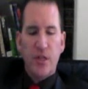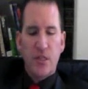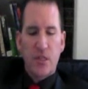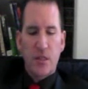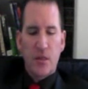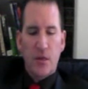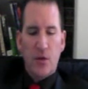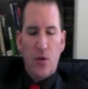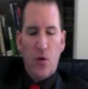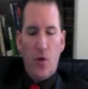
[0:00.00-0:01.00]
rates
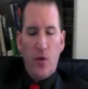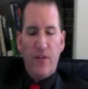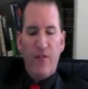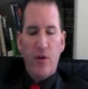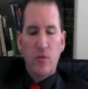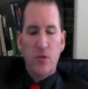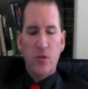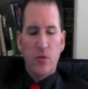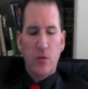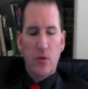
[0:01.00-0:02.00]
not only fail
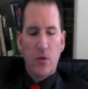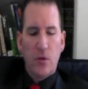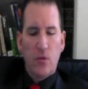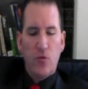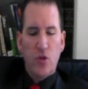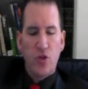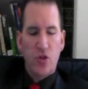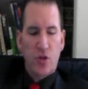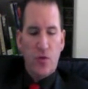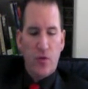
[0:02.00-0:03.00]
to
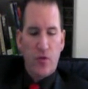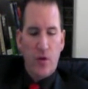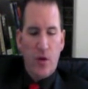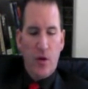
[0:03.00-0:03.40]
reduce growth,